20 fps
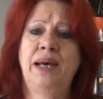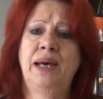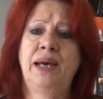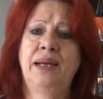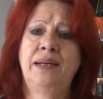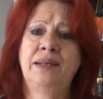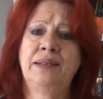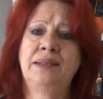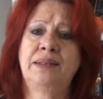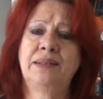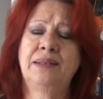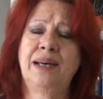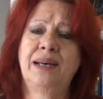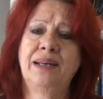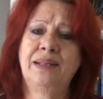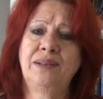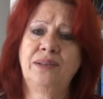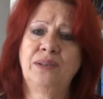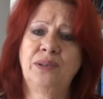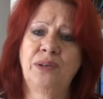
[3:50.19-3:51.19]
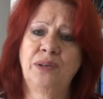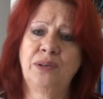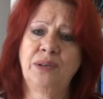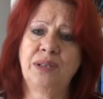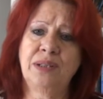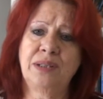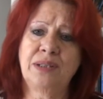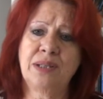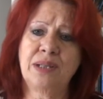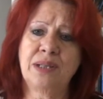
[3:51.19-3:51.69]
and
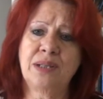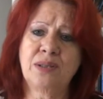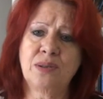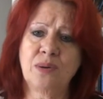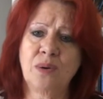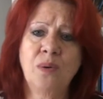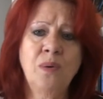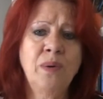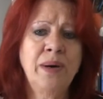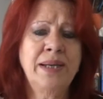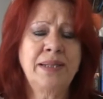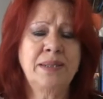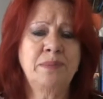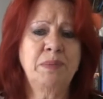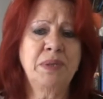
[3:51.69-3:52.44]
it's always,